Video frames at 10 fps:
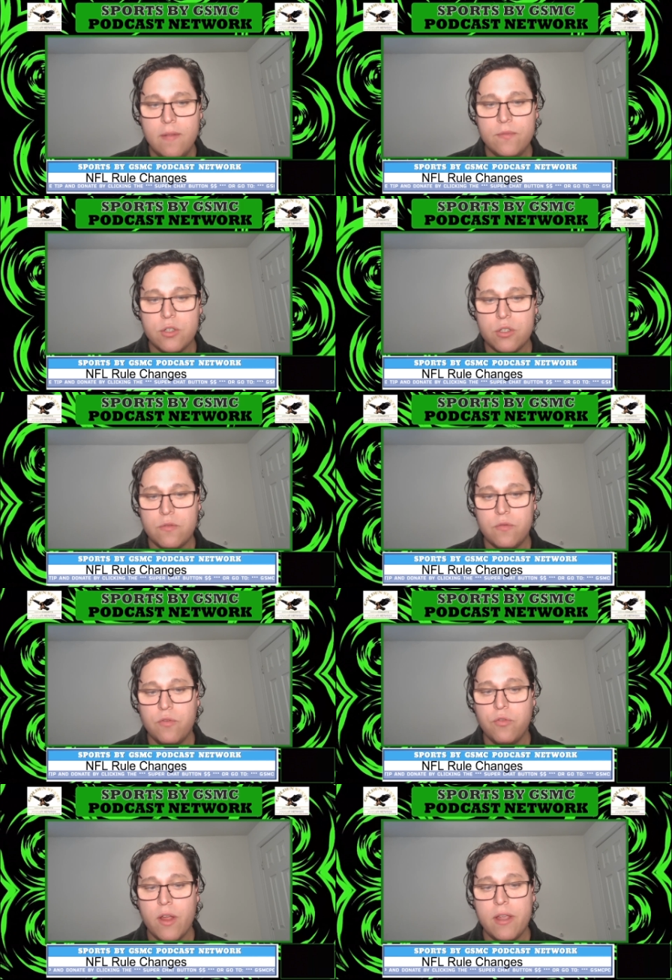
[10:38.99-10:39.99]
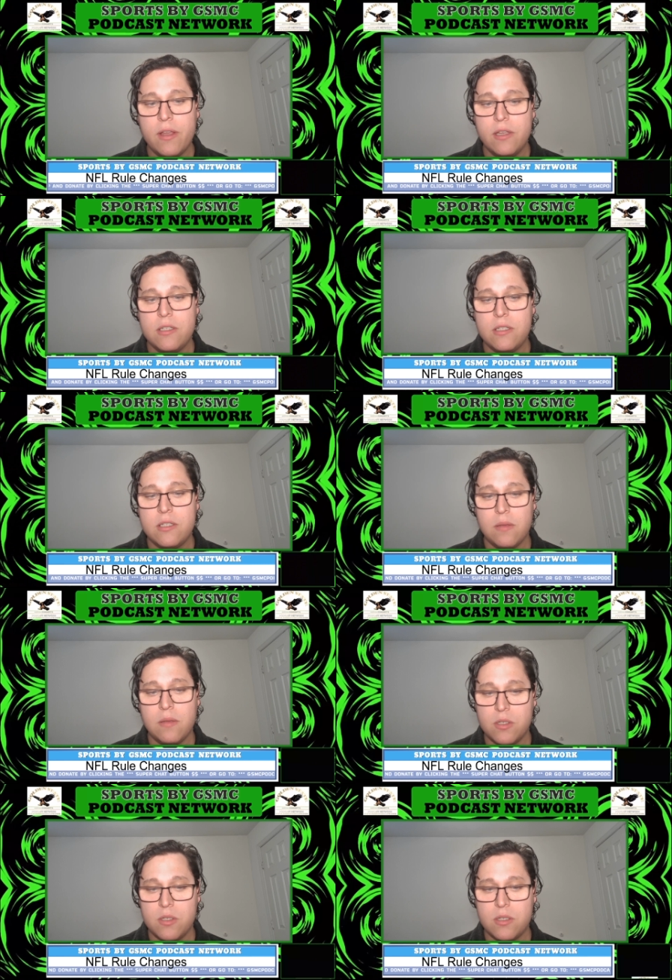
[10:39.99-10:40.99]
just frankly
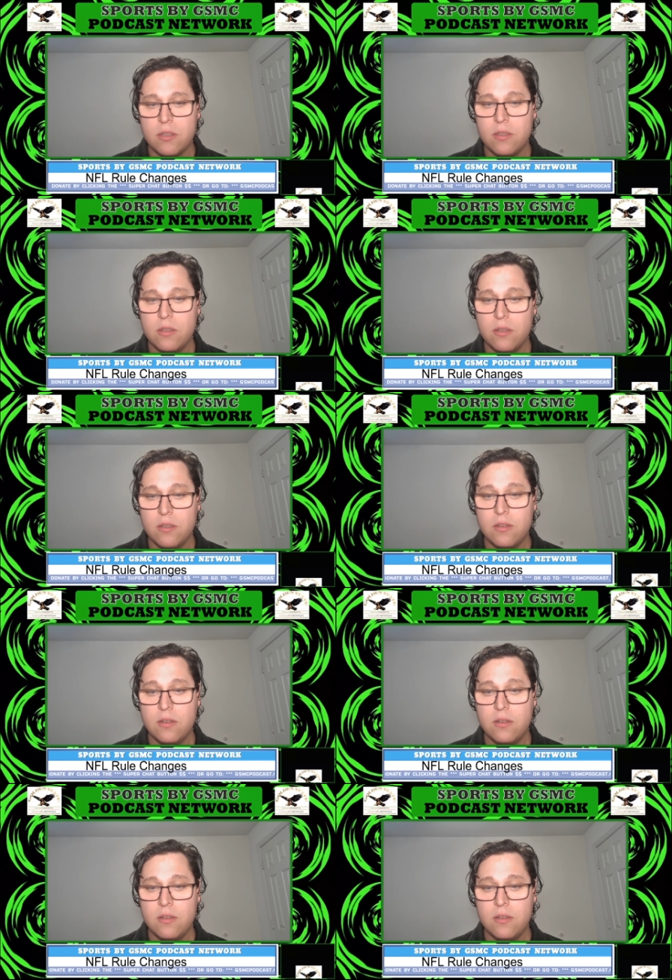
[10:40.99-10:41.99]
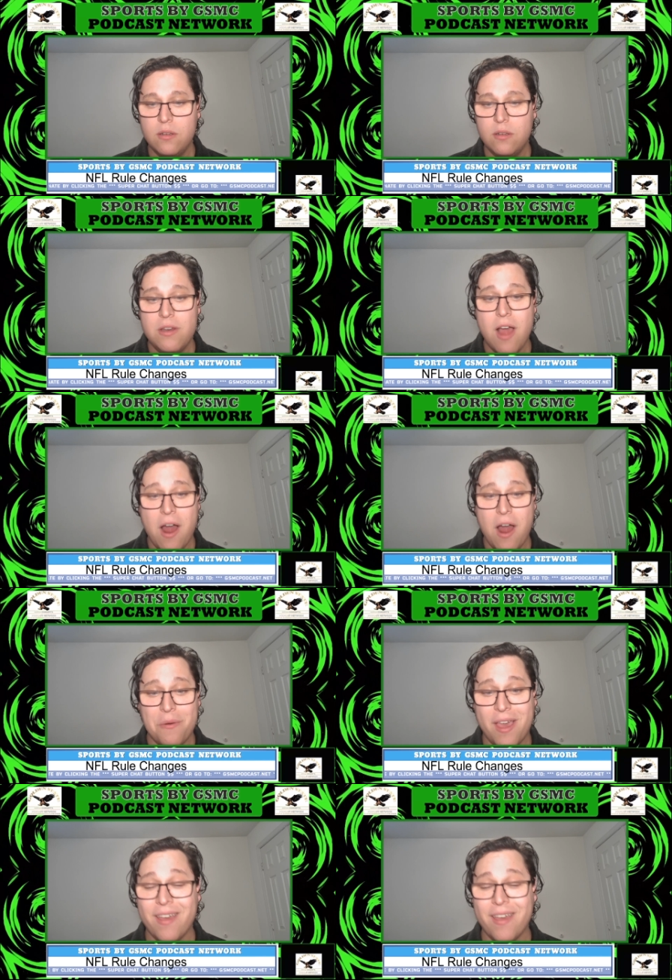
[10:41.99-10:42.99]
seems not
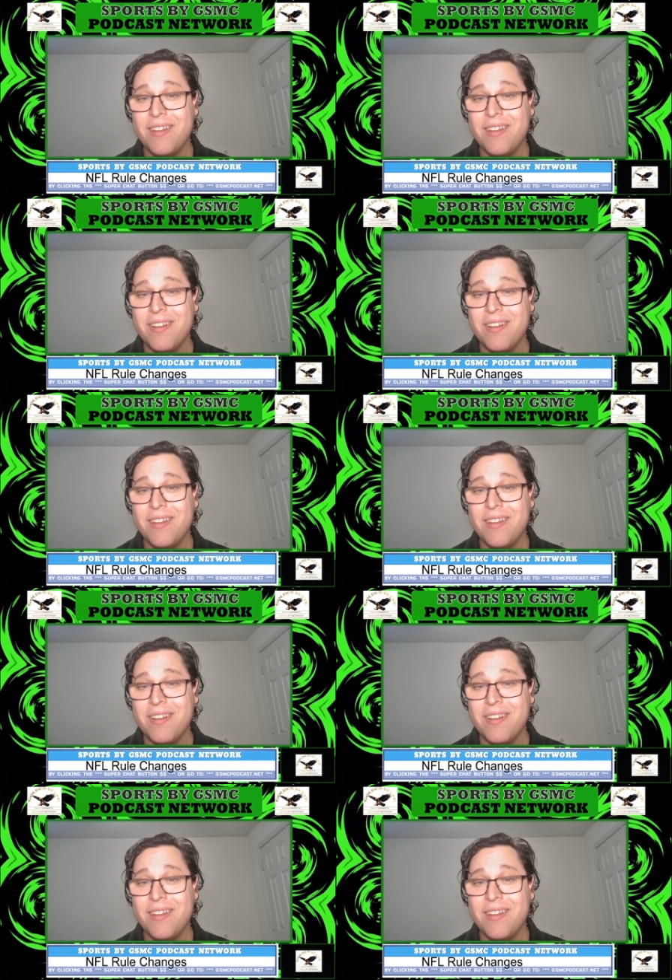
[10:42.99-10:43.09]
okay.